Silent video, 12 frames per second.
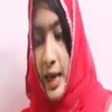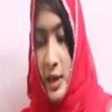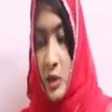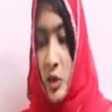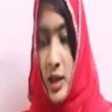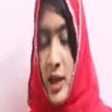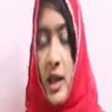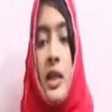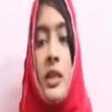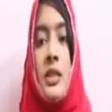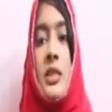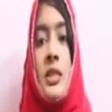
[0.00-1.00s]
actually,
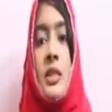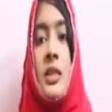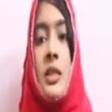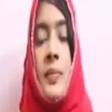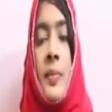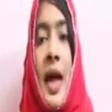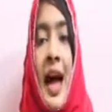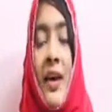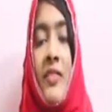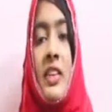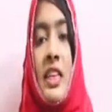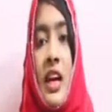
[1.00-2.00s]
it is
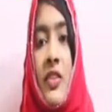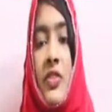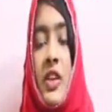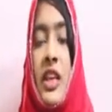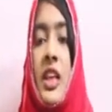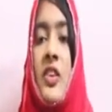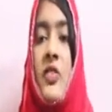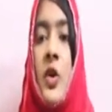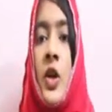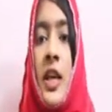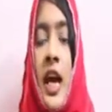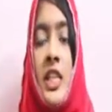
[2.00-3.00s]
having the affinity
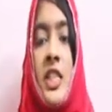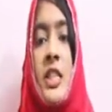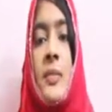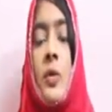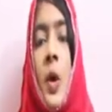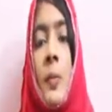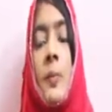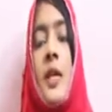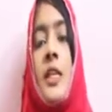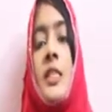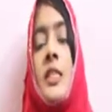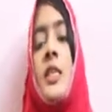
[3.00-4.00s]
for calcium
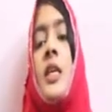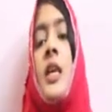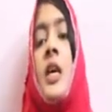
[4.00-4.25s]
complex.